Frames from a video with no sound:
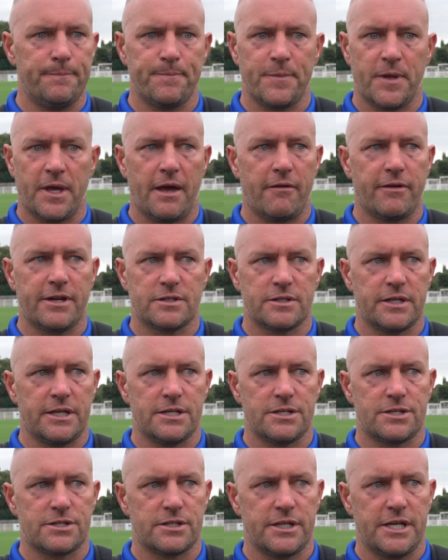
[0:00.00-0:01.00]
yeah,
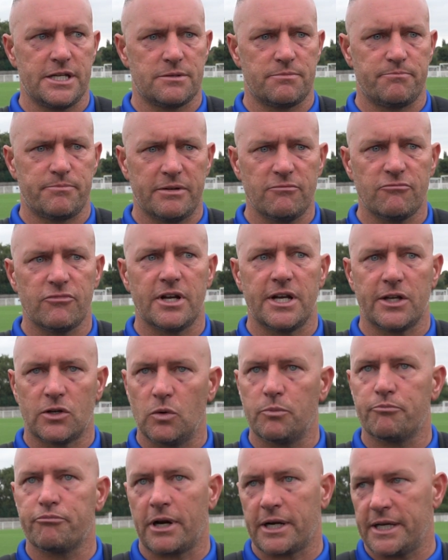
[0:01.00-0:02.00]
he's been really
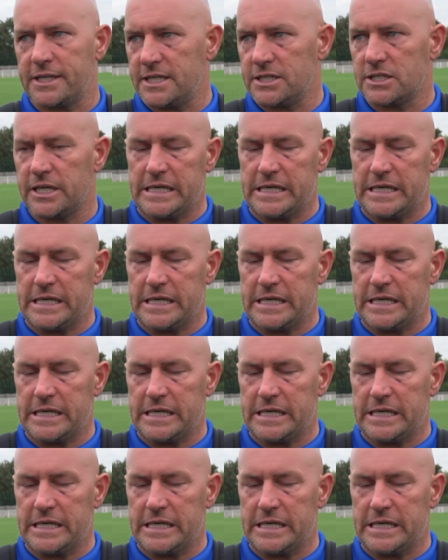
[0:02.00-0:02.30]
good, Brad.